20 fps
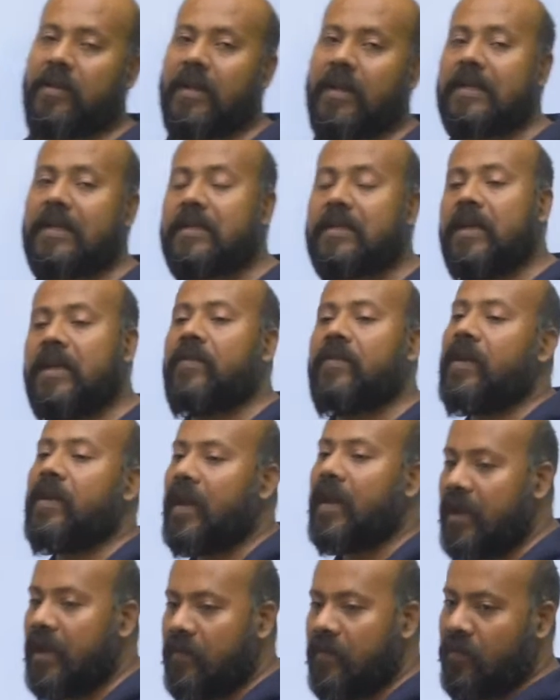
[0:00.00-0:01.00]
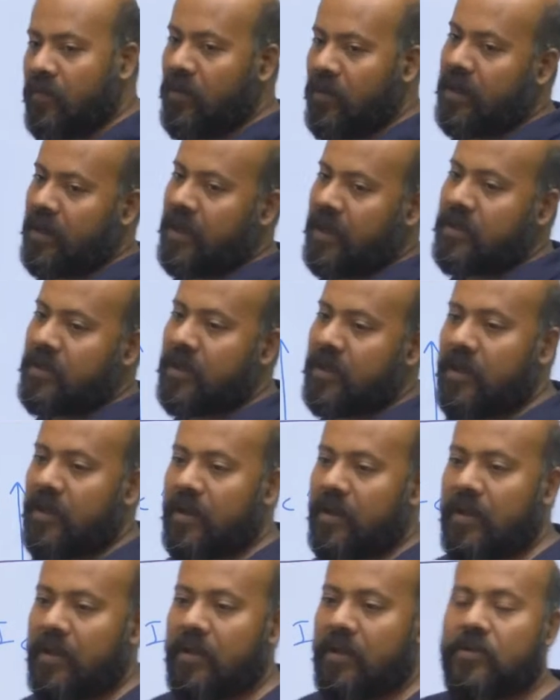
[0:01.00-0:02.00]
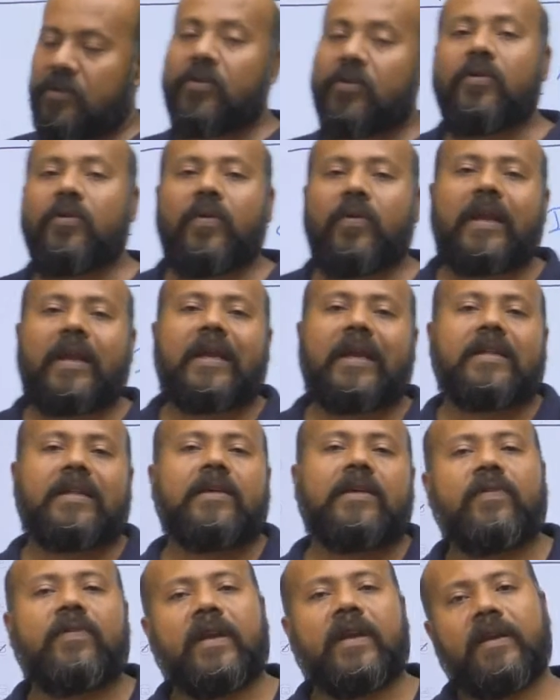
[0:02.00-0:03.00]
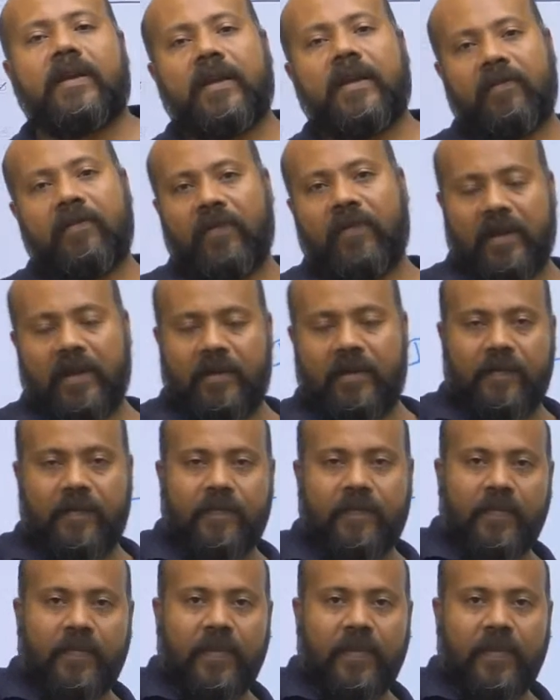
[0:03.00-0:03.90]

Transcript: the receiving end voltage so you are getting the Ferranti effect.